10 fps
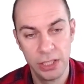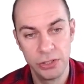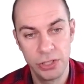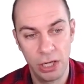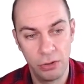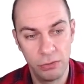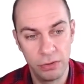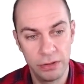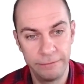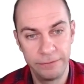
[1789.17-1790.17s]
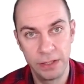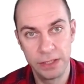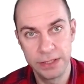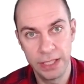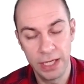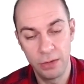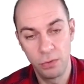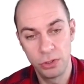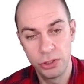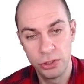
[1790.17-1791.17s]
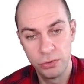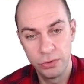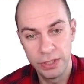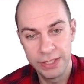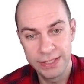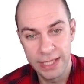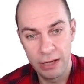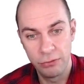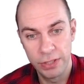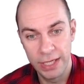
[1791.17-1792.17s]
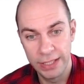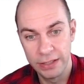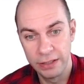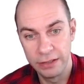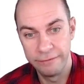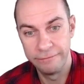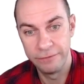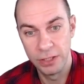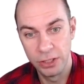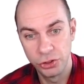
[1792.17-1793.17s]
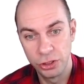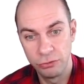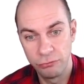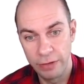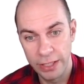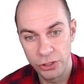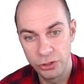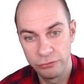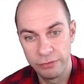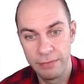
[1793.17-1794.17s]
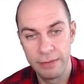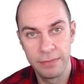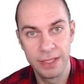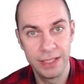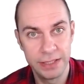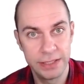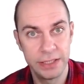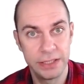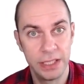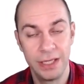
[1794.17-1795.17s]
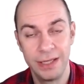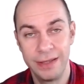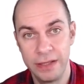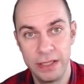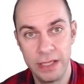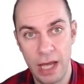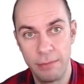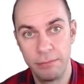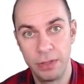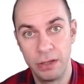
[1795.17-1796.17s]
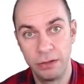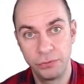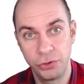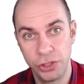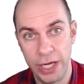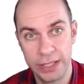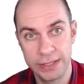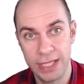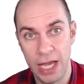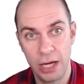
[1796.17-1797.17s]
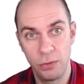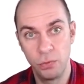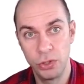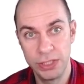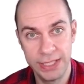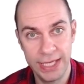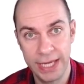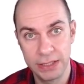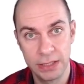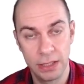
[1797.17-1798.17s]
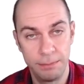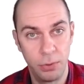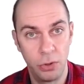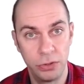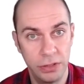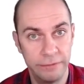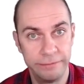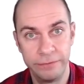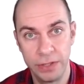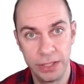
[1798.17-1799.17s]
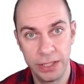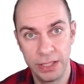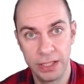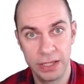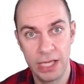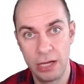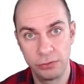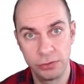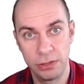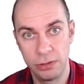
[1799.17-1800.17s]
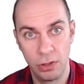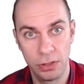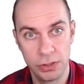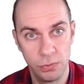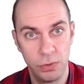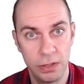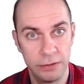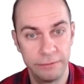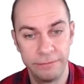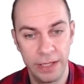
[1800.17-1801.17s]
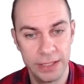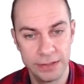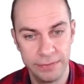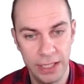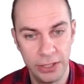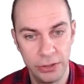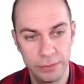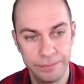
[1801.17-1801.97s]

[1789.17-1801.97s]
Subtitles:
So the first thing I want to do is calculate the conversion ratio. Remember, this is the number of shares I would get upon converting $1,000 worth of face value.